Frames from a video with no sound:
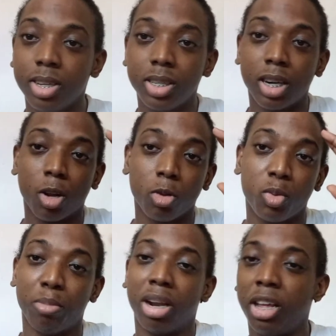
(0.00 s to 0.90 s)
shout out
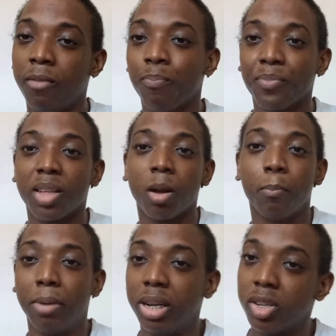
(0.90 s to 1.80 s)
to Billy.
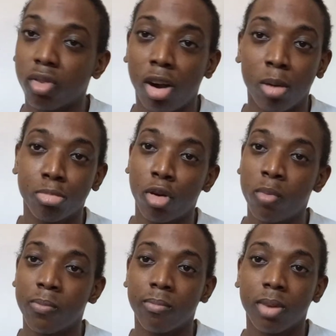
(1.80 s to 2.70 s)
Be strong,
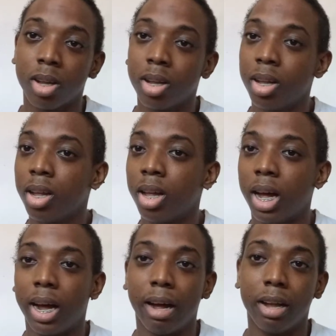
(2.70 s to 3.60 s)
bro.
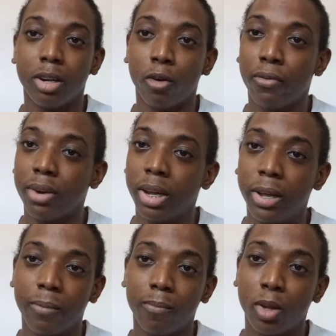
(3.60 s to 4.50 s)
And
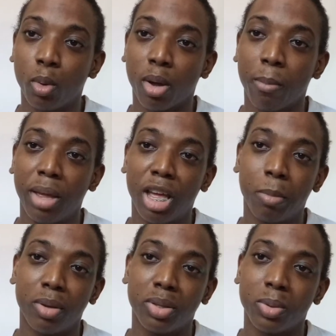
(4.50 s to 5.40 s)
hopefully you can be
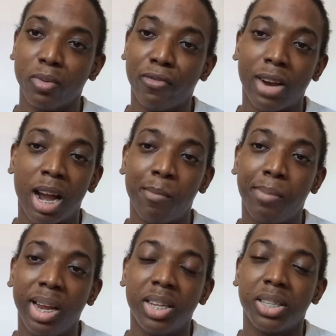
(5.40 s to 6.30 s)
able to find
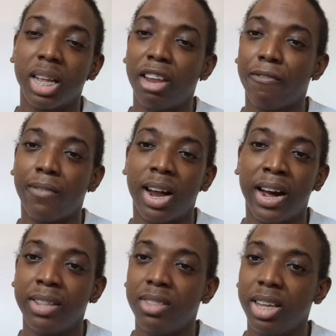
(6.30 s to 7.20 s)
peace and
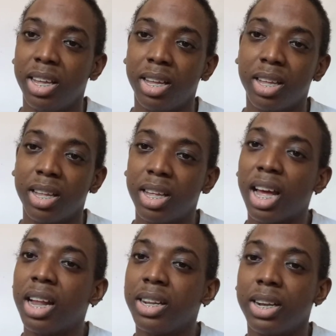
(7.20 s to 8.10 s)
find the
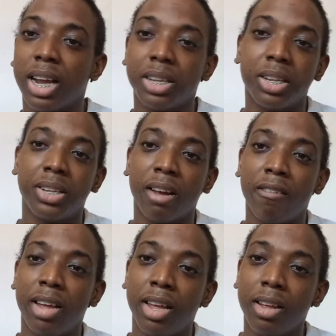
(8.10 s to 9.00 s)

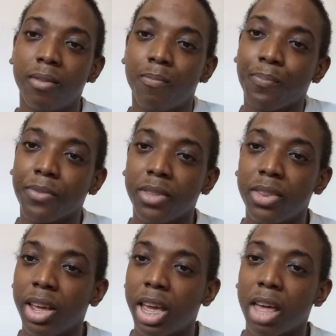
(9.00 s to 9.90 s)
necessary
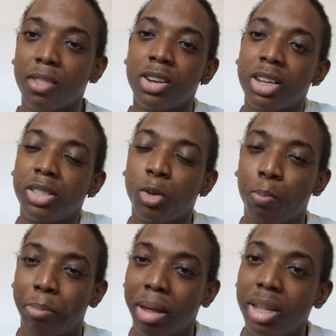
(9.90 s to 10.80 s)
togetherness to
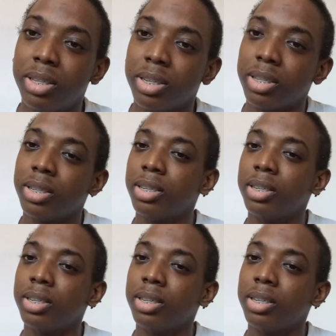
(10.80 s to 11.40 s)
build